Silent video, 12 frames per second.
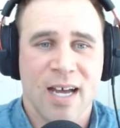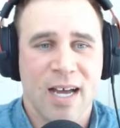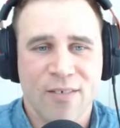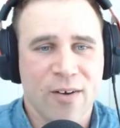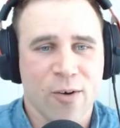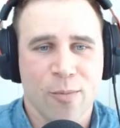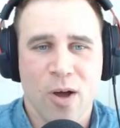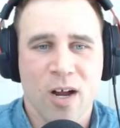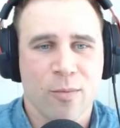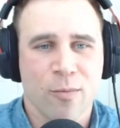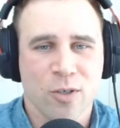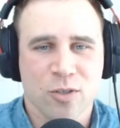"I've never
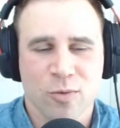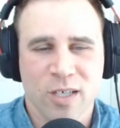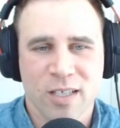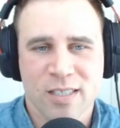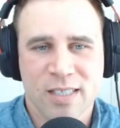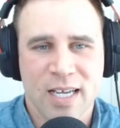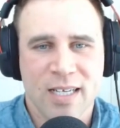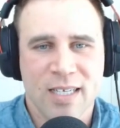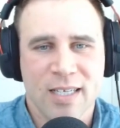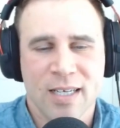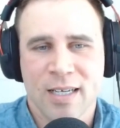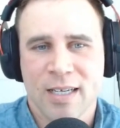bought commercial real
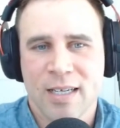estate,